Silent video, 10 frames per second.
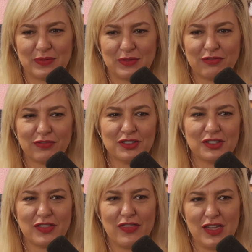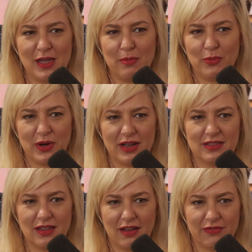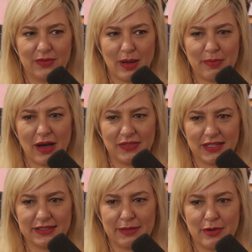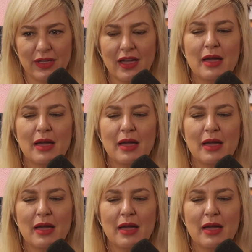The first theme was about the kissing booth,